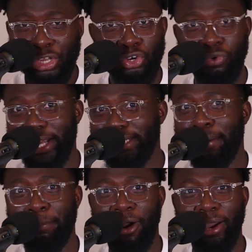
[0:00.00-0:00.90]
great
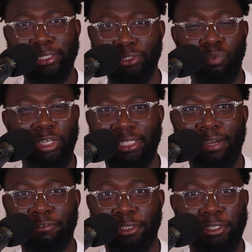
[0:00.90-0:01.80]
empires in West
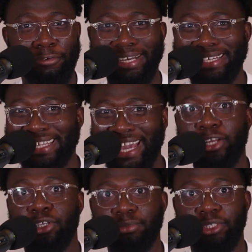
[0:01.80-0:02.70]
Africa, great
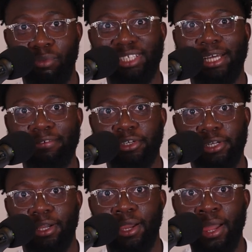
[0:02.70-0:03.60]
kingdoms in West
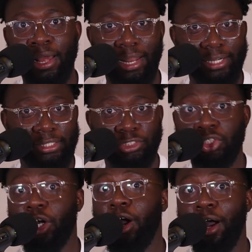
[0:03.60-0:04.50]
Africa, like the
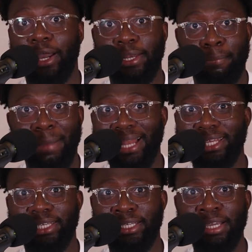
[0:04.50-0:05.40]
Songhai, the
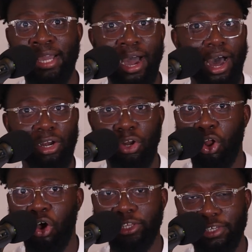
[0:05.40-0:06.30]
Mali, and a
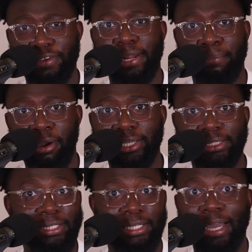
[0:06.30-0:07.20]
lot of different empires,
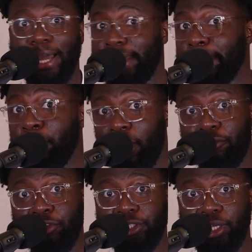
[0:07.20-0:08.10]
like the Ghana Empire,
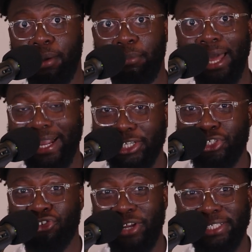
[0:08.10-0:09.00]
for example. I can
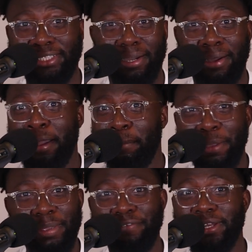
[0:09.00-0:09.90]
trace that,
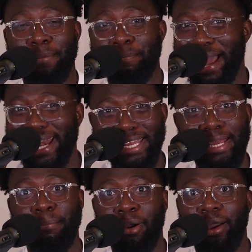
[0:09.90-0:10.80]
maybe even the Benin
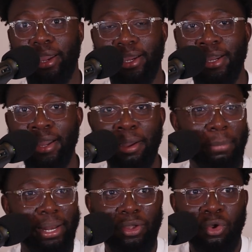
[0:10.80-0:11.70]
Empire.
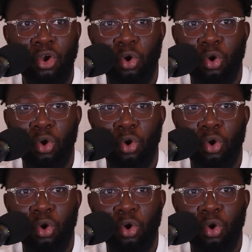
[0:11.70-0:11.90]
But like,